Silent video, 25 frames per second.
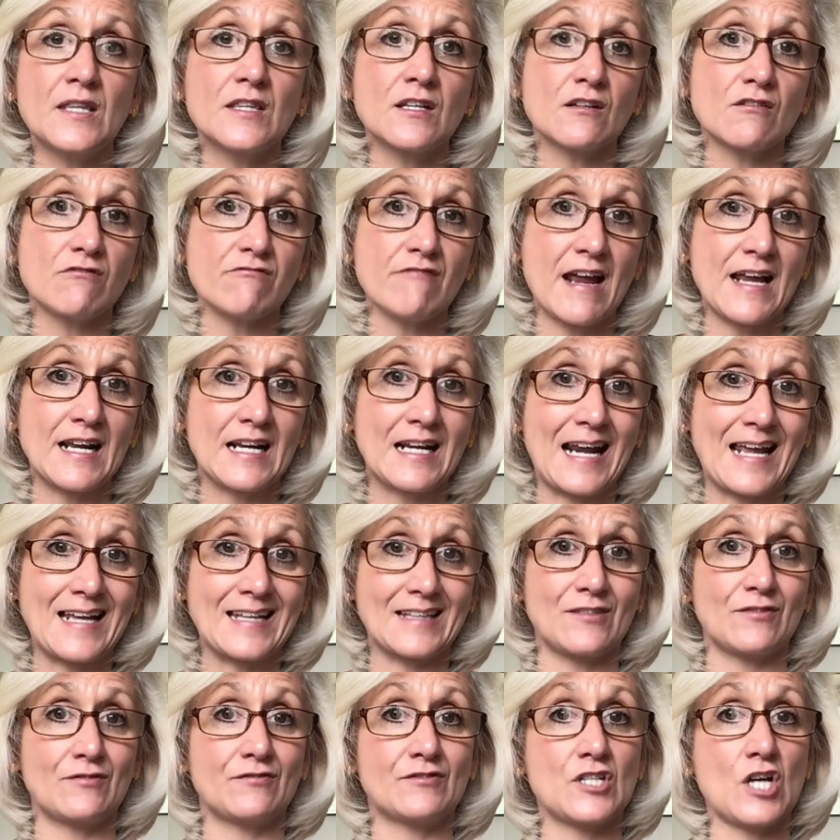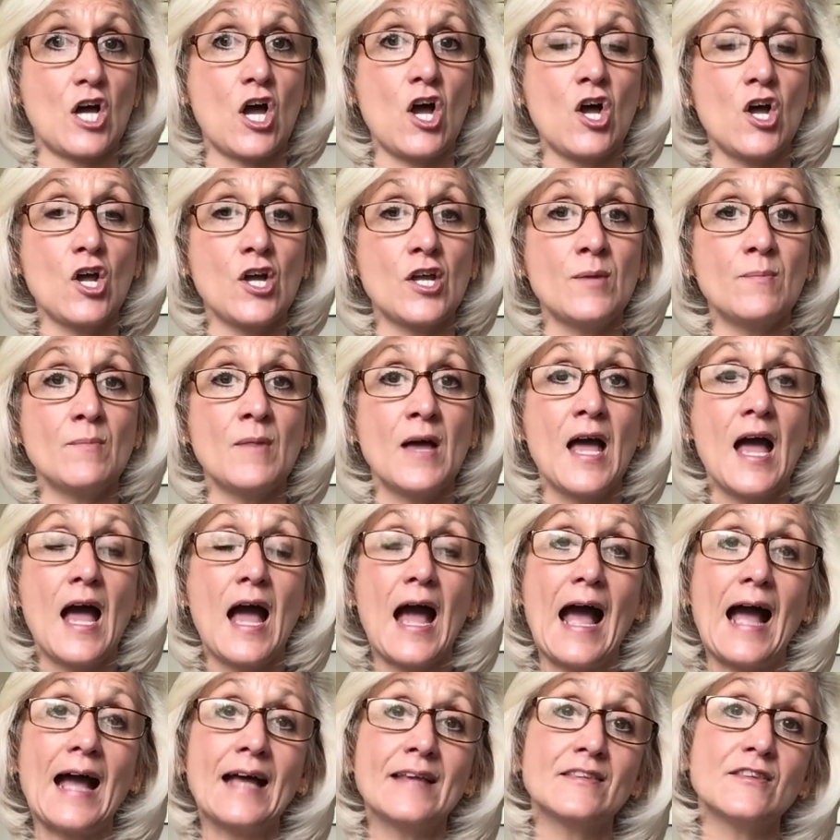the correct length of time
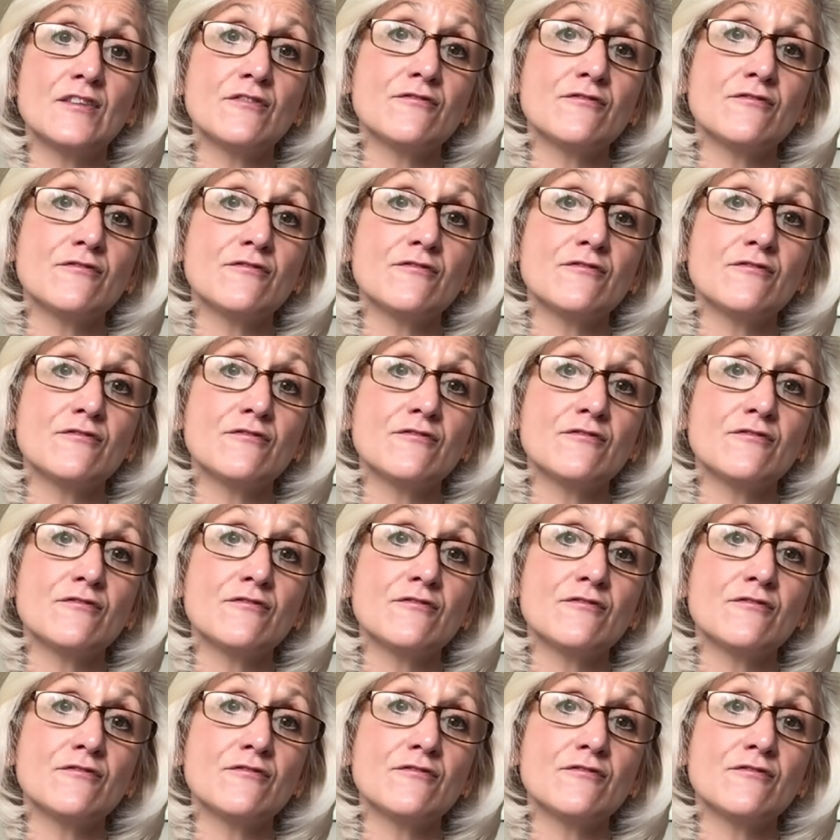and the